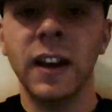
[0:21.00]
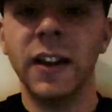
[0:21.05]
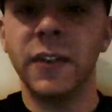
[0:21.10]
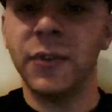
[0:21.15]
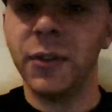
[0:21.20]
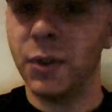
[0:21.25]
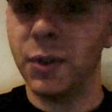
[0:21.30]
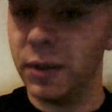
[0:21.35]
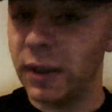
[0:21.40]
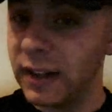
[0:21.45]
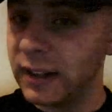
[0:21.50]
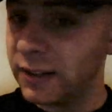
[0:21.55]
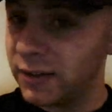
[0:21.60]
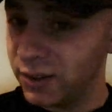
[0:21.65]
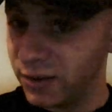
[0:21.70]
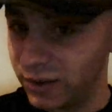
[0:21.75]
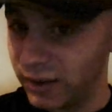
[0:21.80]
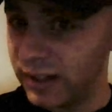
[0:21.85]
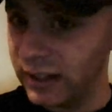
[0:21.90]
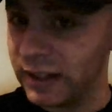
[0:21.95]
If you like
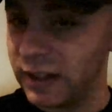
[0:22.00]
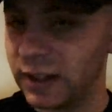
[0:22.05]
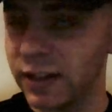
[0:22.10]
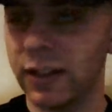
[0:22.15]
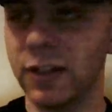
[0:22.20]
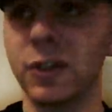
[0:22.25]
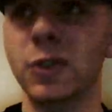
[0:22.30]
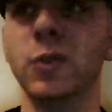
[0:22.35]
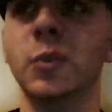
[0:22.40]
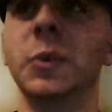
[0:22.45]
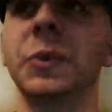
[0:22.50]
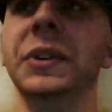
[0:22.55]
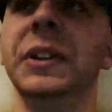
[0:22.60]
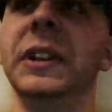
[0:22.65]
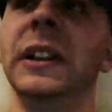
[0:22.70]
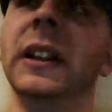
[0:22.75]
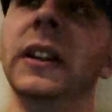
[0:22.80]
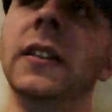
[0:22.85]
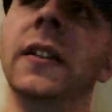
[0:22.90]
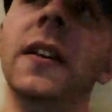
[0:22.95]
to drink, you
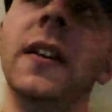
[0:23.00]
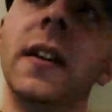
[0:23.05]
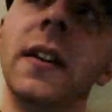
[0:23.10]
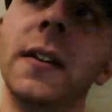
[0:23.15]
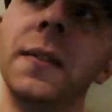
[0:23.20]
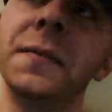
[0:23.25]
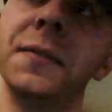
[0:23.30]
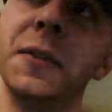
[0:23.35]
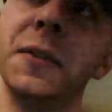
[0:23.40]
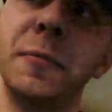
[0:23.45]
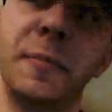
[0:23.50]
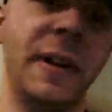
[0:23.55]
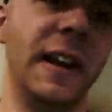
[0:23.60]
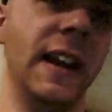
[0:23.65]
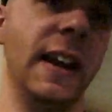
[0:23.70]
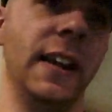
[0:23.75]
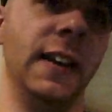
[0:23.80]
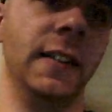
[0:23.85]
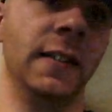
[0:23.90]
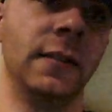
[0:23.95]
will love
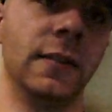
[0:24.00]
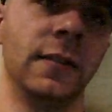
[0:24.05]
Japan.